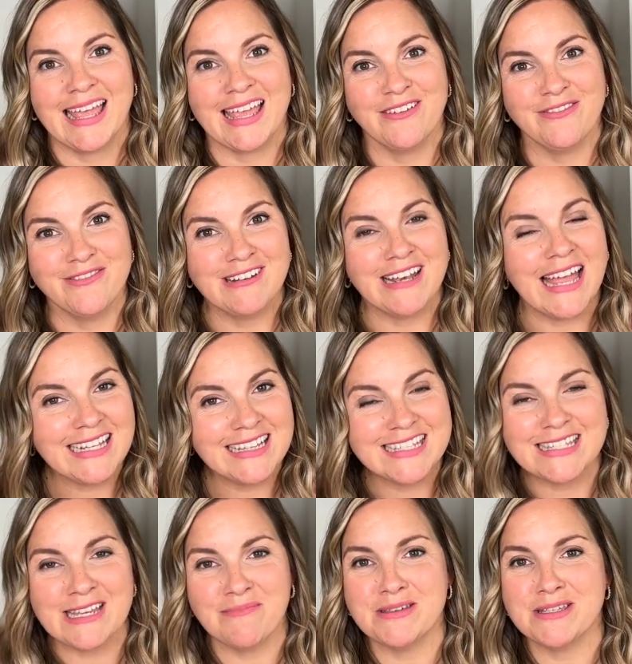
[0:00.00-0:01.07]
If you like
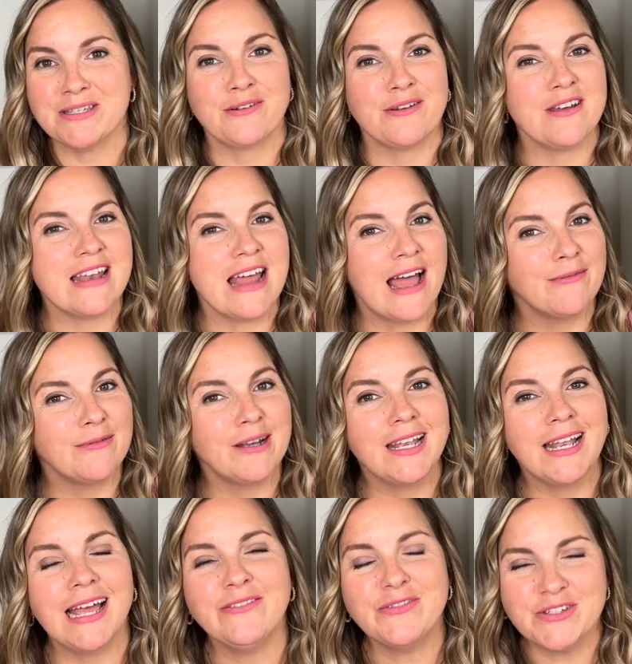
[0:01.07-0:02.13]
this episode, I would
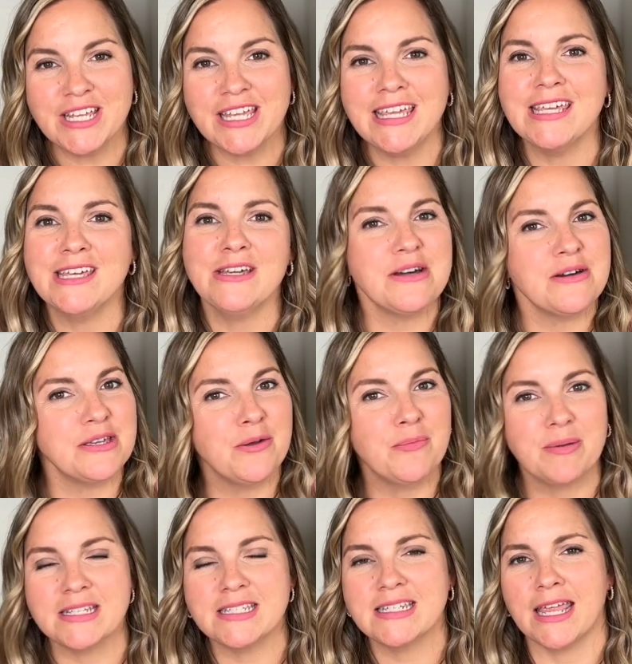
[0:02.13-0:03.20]
love to hear your
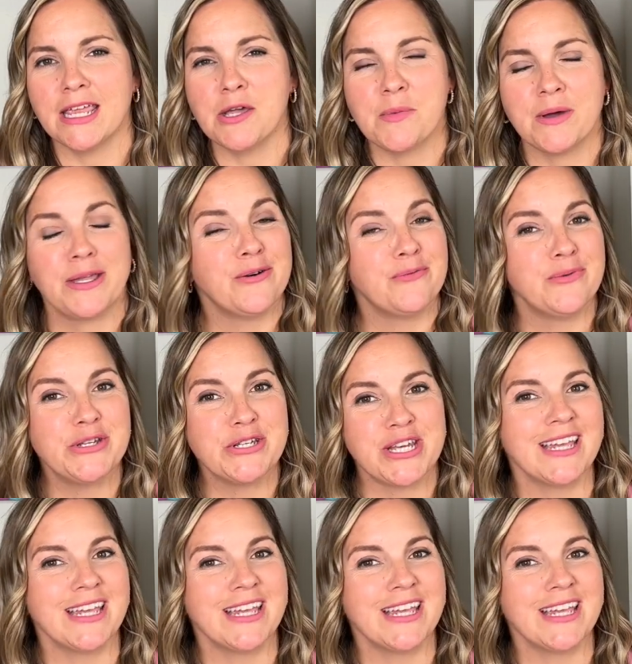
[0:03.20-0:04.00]
biggest takeaway or which